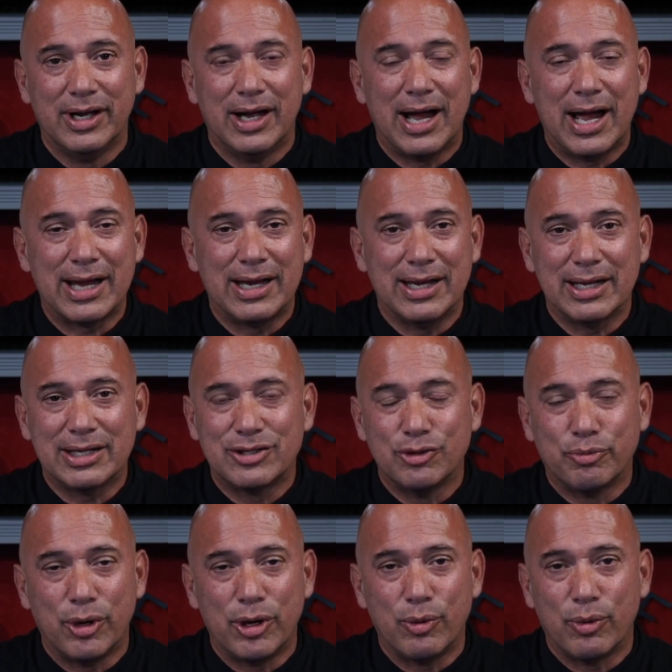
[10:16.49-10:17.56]
I can get to the
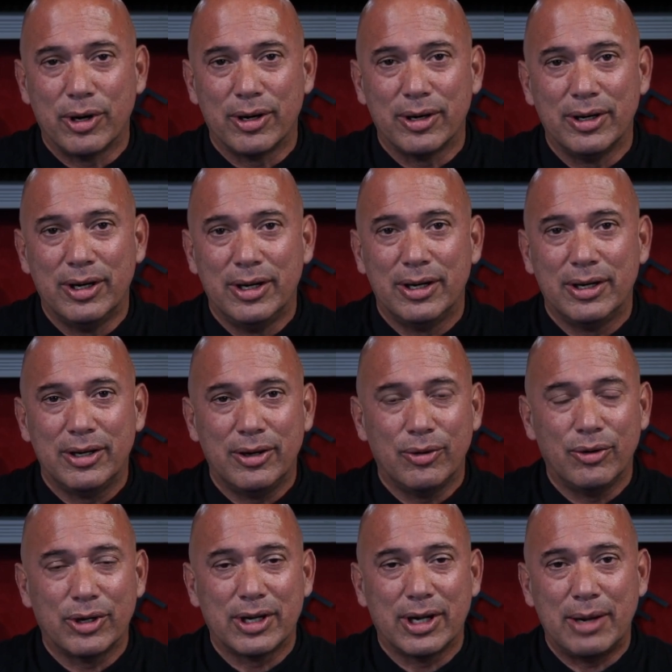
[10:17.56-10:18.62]
point where,
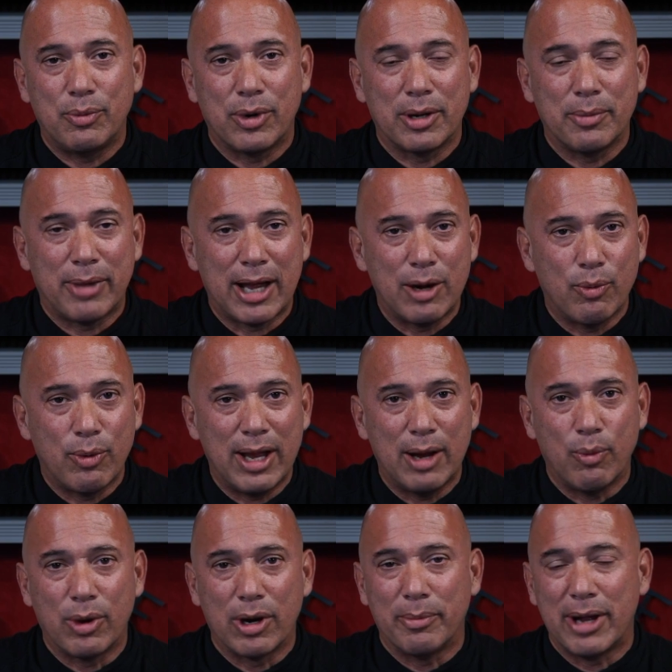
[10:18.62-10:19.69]
look, I want it my way. I
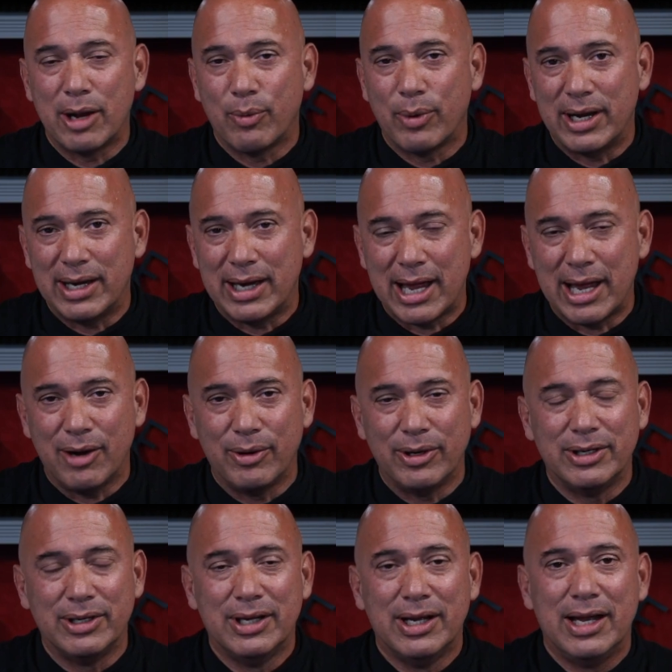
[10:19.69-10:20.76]
want it my way now, and
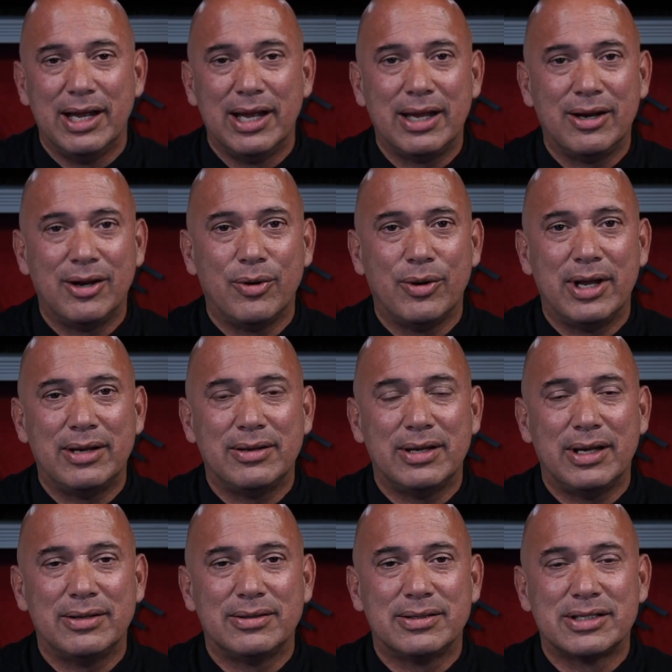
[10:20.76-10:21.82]

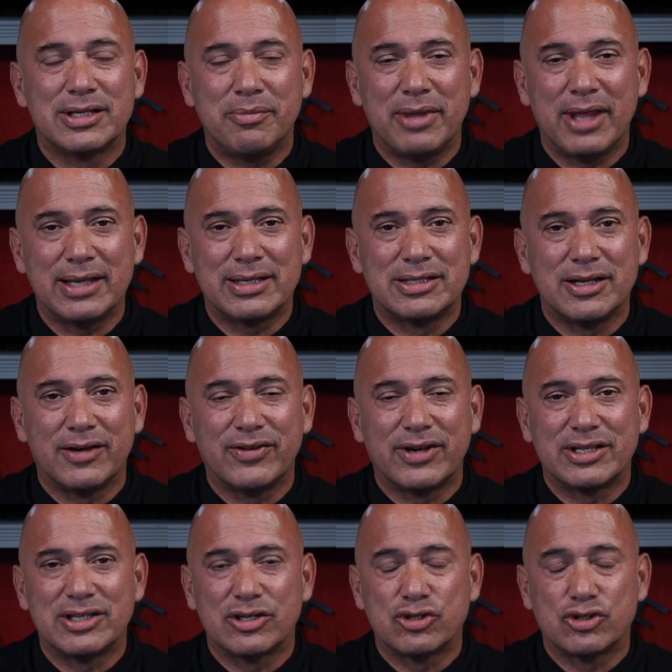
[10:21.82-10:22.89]
and some of that stuff
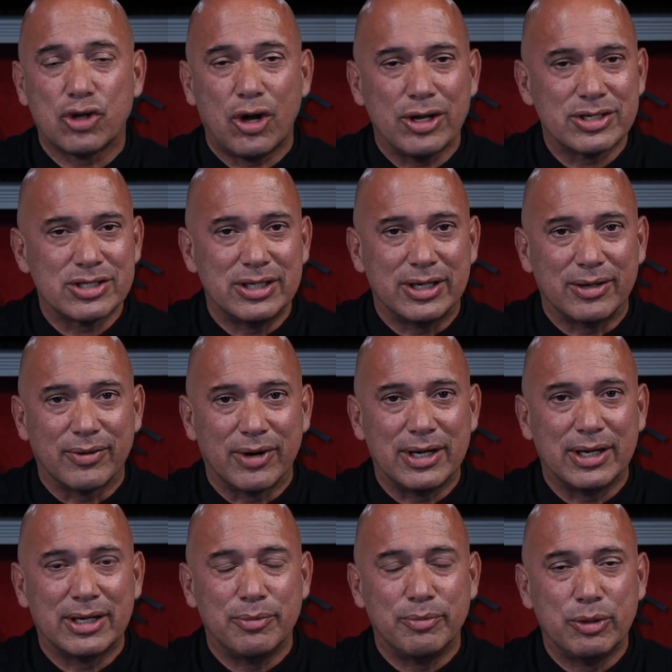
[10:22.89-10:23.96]
gets exhausting, right?
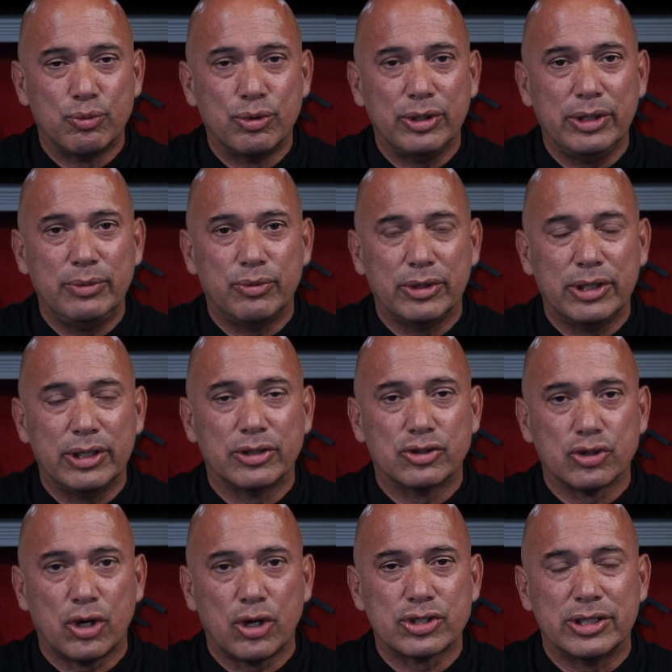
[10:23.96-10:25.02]
It can be really, really
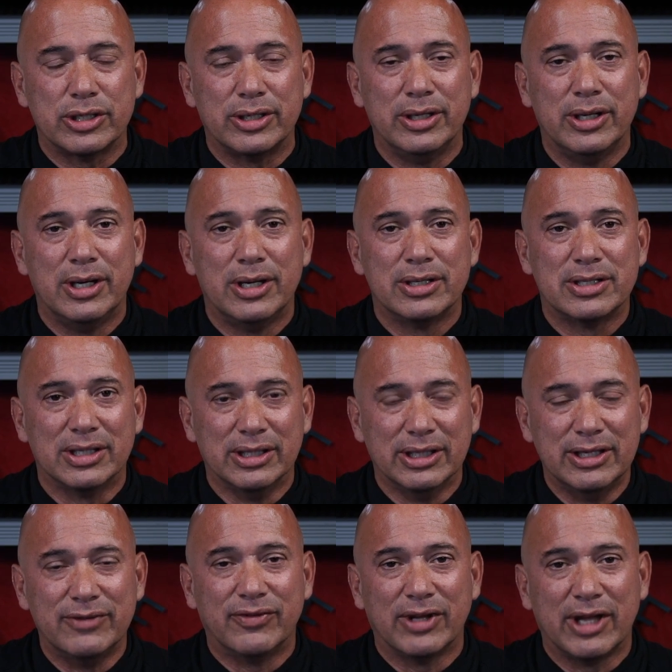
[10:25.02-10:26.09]
exhausting to
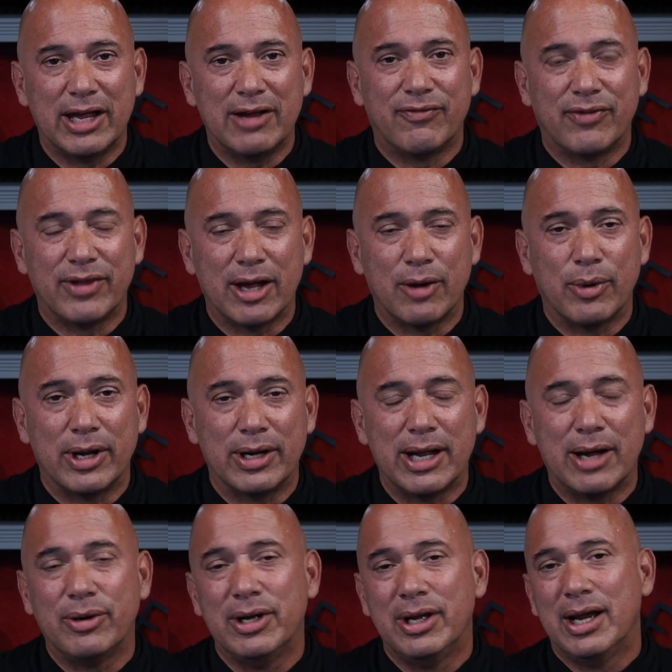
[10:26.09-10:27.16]
live life that way.
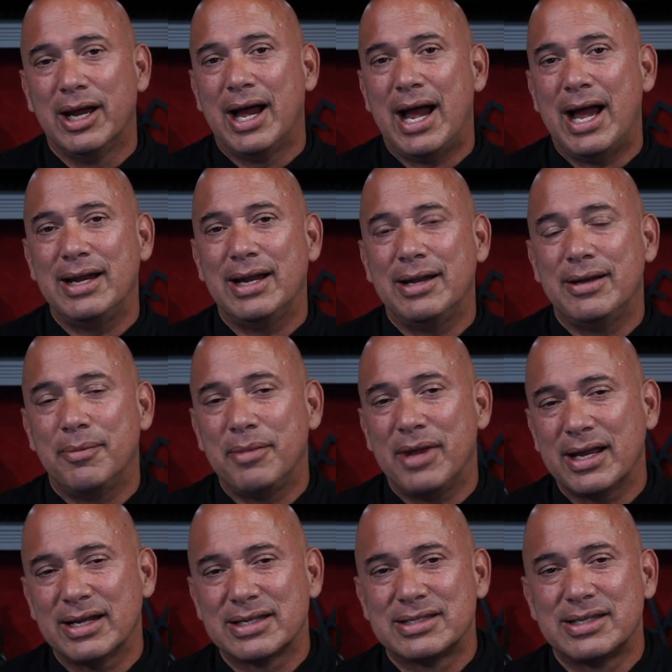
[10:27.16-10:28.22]
Now, I'm not
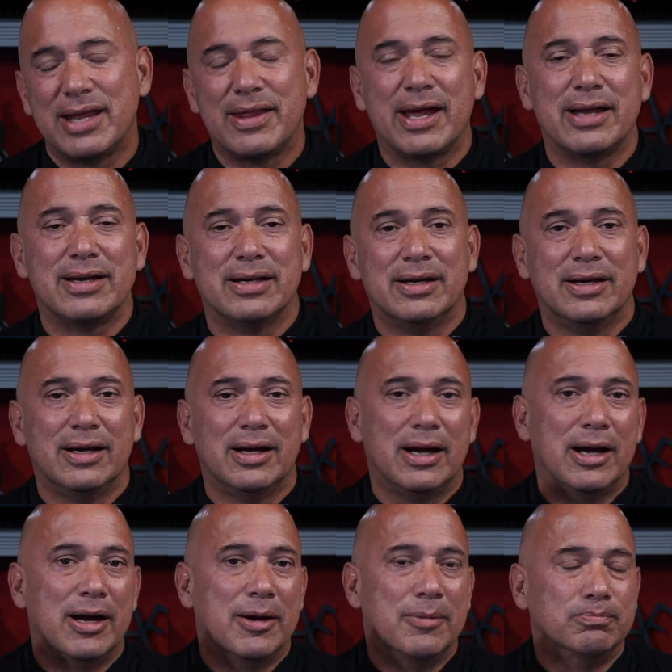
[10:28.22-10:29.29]
going to say that,
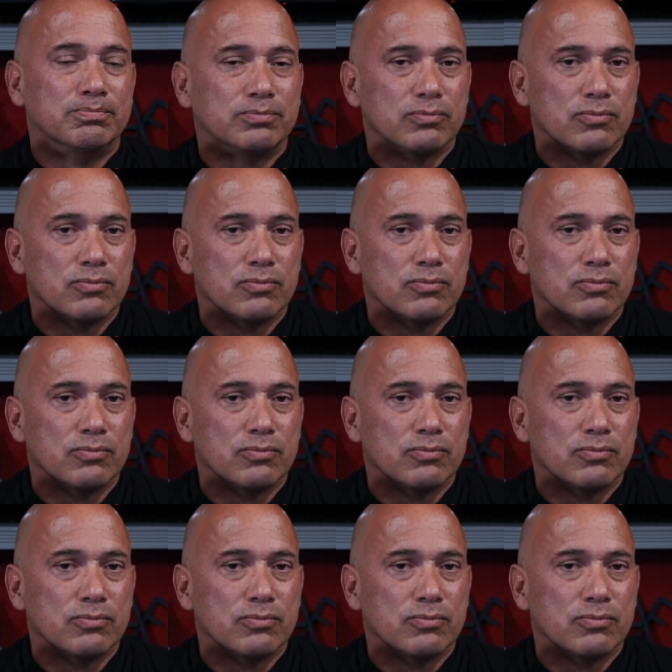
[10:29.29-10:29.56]
um,